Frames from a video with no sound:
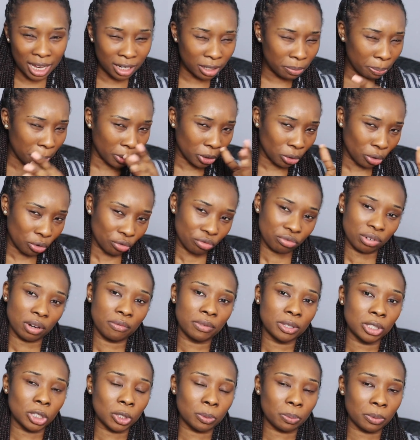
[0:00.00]
end but not
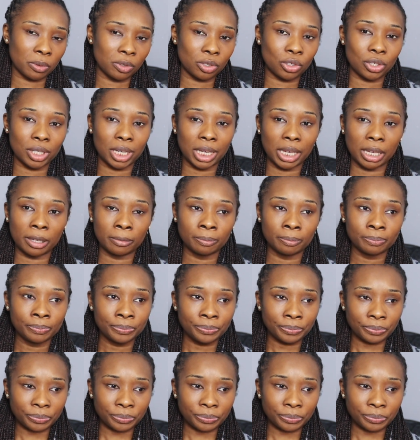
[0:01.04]
growing spiritually.